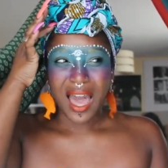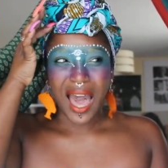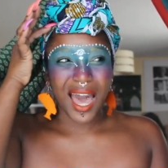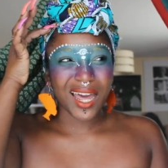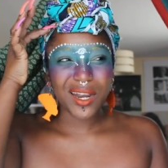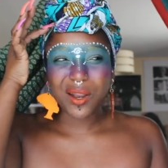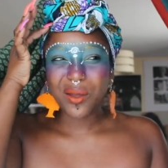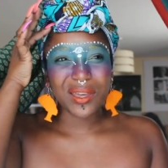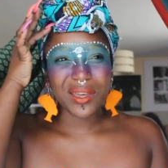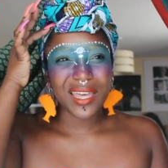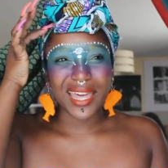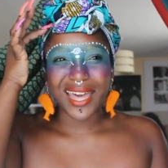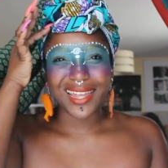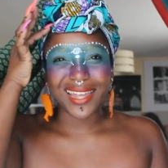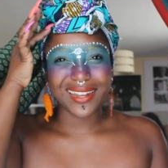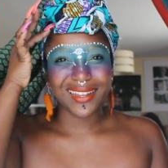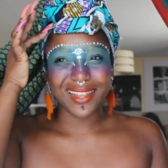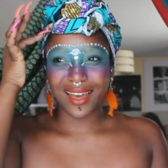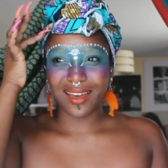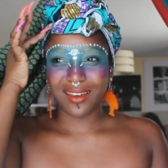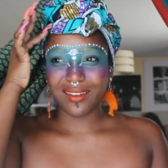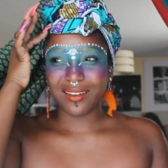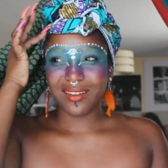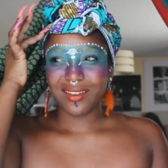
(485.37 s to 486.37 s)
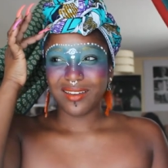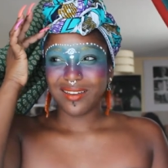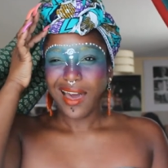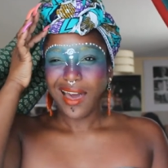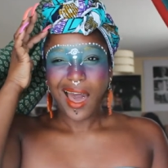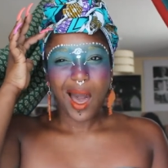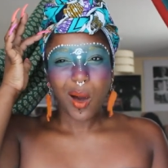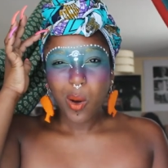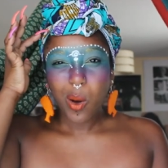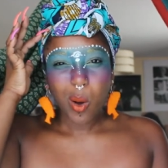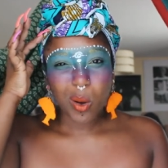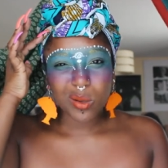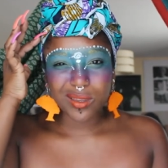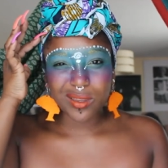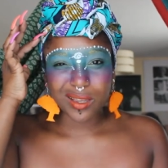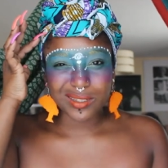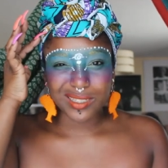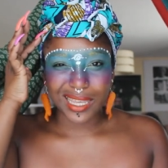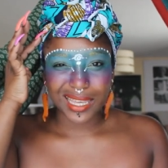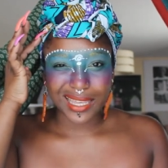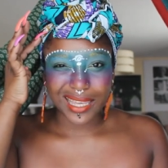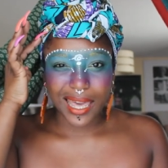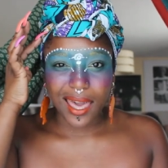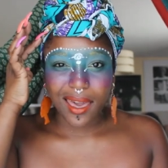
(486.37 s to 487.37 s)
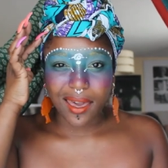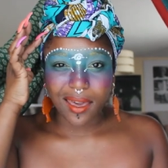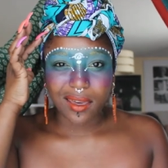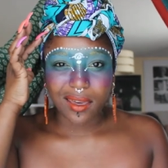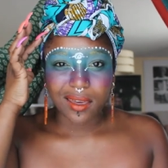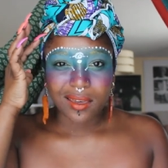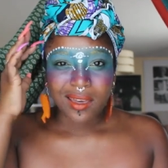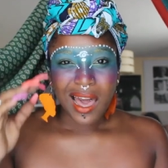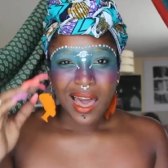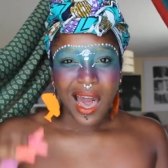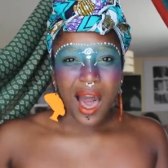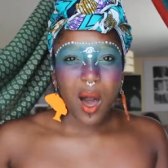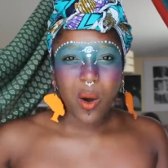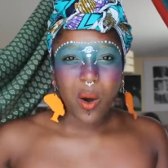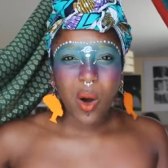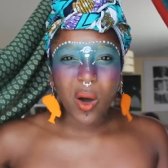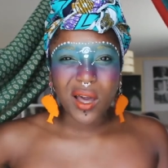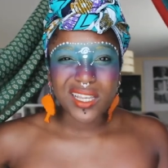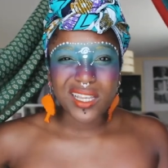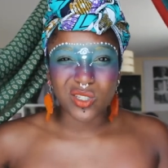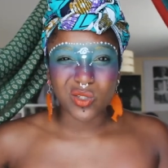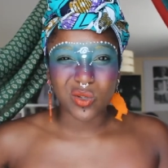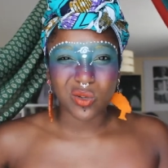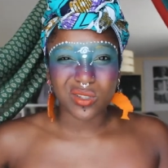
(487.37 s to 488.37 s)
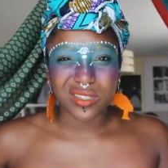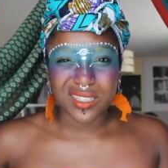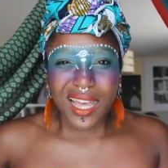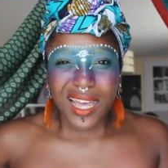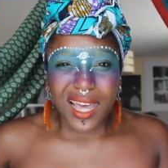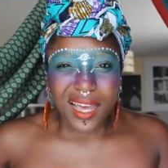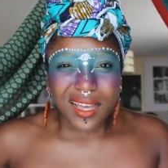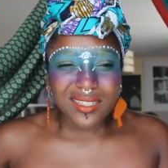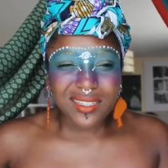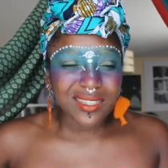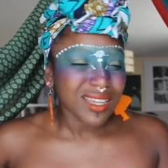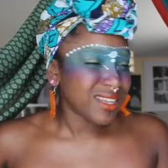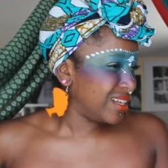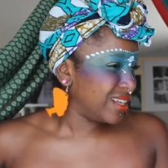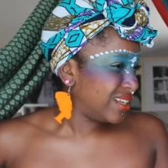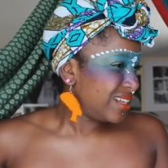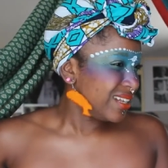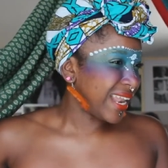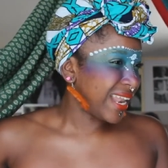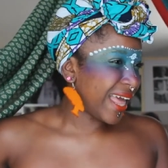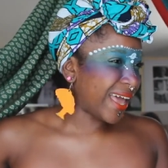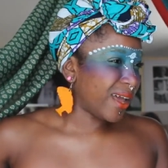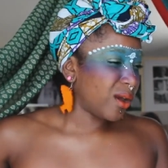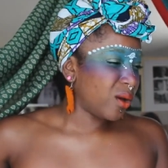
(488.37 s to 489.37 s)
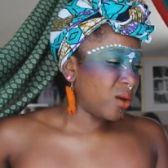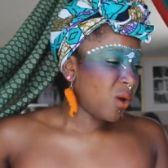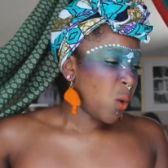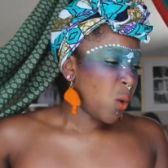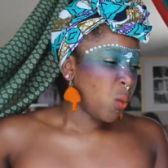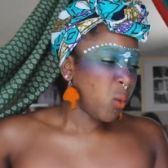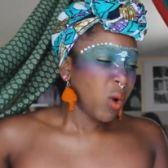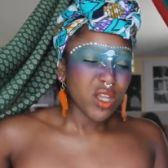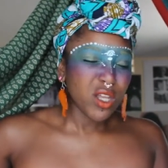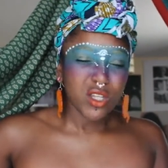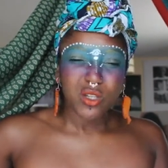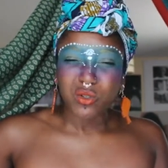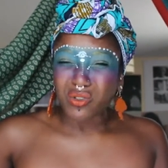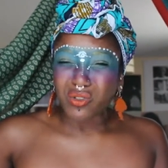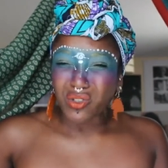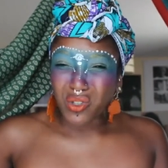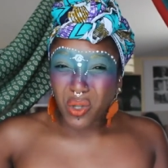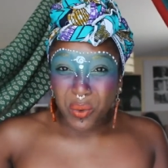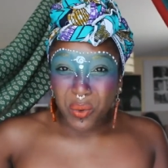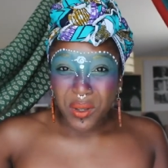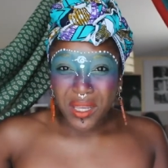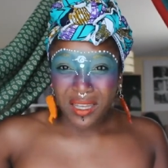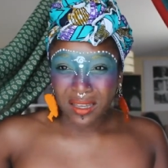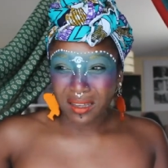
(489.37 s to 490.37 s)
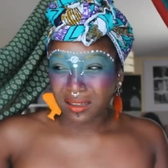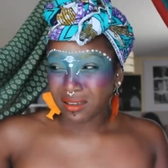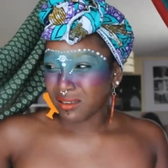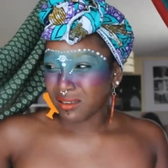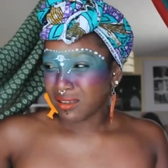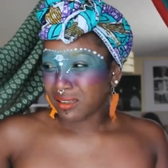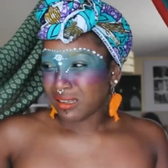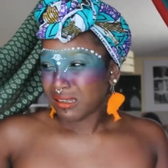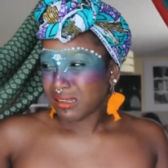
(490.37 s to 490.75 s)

I don't get that. How hot does it get? How hot is your sex? Like, what are you doing?